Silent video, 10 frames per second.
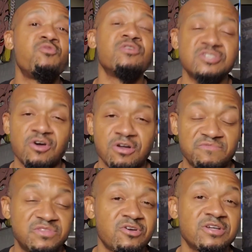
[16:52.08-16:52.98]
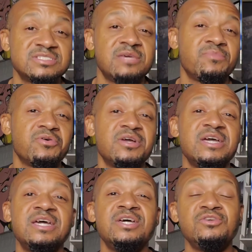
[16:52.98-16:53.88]
more talk of the dark saber.
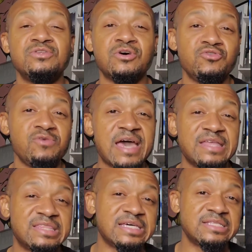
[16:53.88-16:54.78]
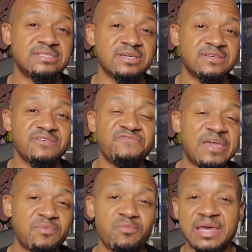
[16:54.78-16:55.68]
You know, you had the the the
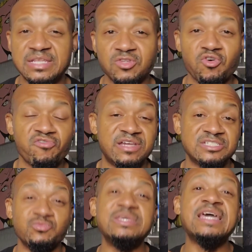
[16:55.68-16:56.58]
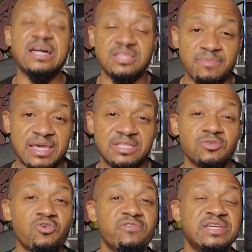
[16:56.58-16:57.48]
Fable Mandalorians. We got the
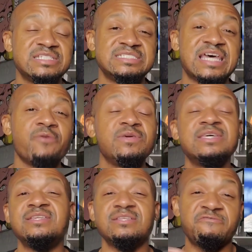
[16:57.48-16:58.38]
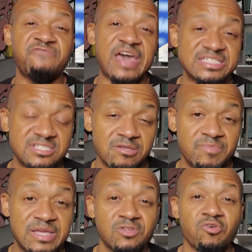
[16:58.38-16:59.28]
Mandalorians. Now we get another faction of
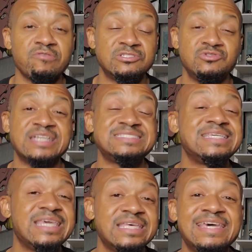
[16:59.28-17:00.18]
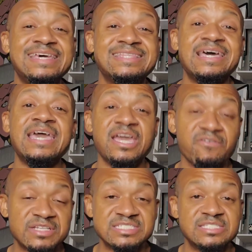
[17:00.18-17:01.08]
the Mandalorians. You actually get the
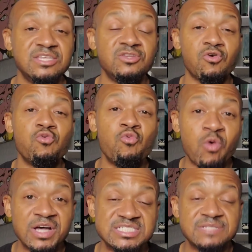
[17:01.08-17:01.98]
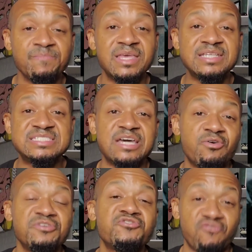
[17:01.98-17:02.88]
heiress, you know, who wants set
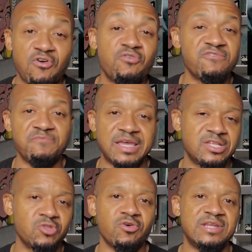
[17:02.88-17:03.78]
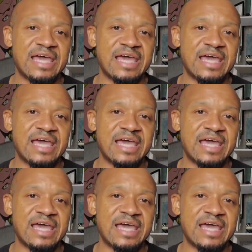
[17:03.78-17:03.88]
on the throne of Mandalore.